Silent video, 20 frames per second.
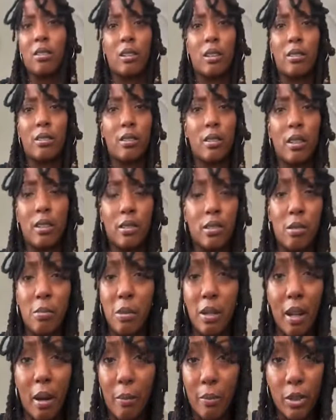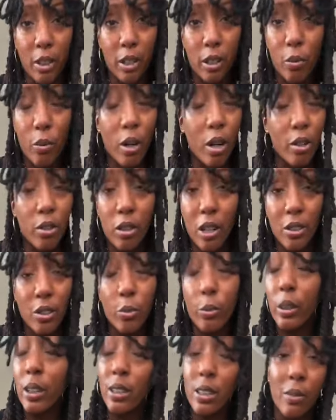That's not, to me, I'm thinking, why?
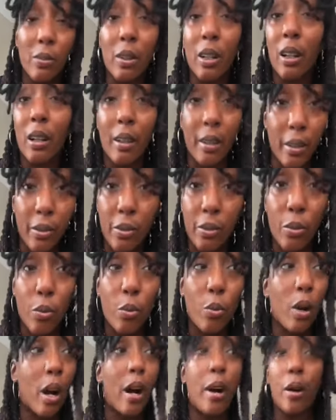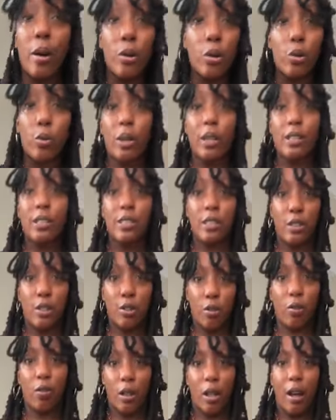That's a waste of a life. Why are you
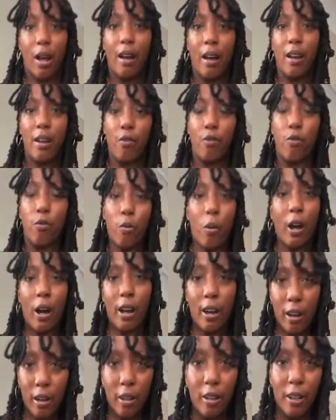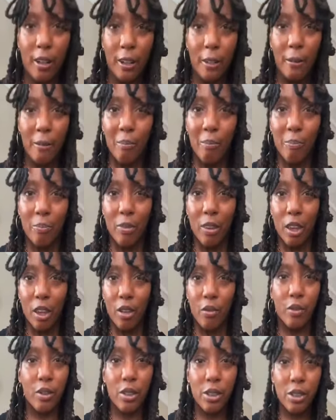wasting your life? Why?
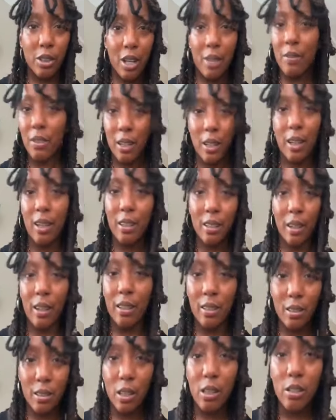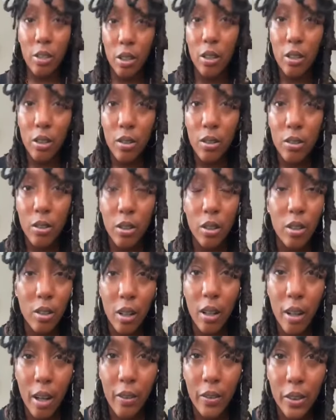For 7, 8, 9, 10 years and you're
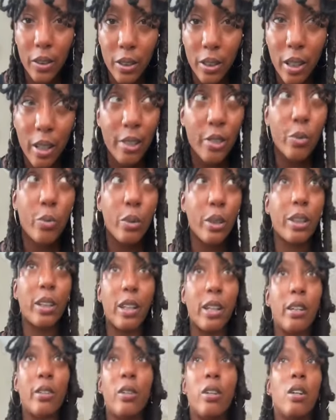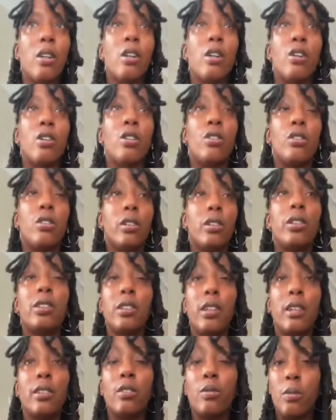not having sex? What the hell? Good
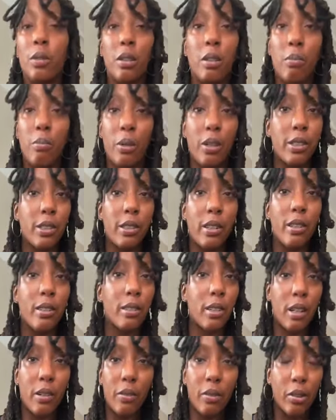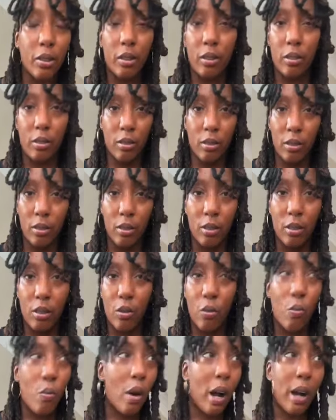sex is one of the best things ever.
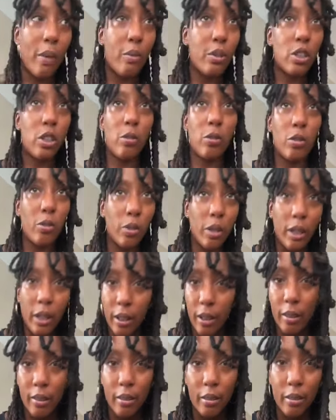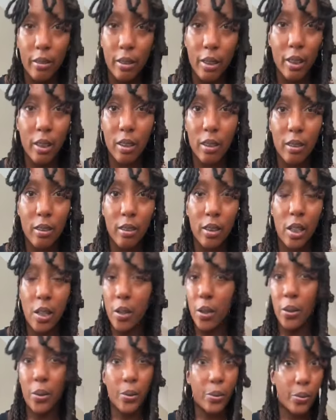Why would you do that? Like,
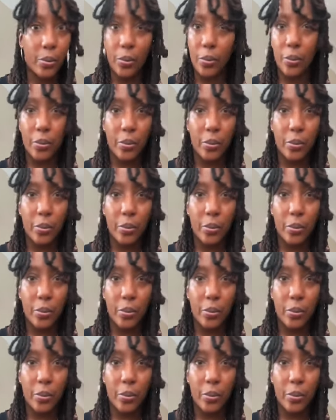no.